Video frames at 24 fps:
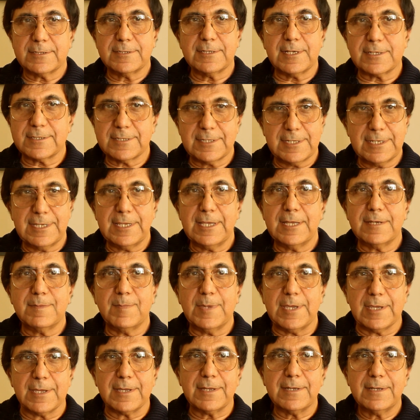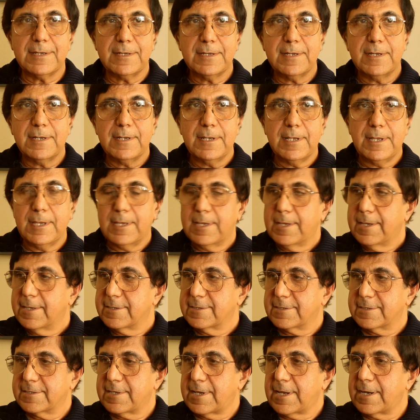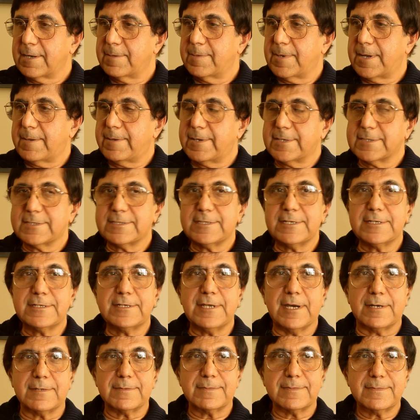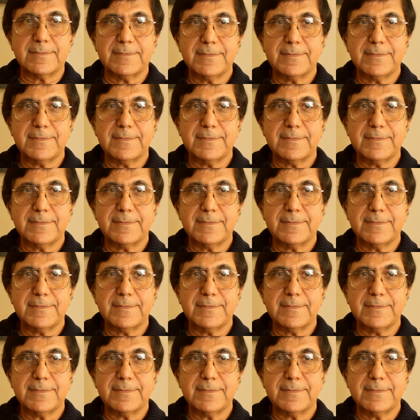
just he and me. He said, Al Baba, sit down.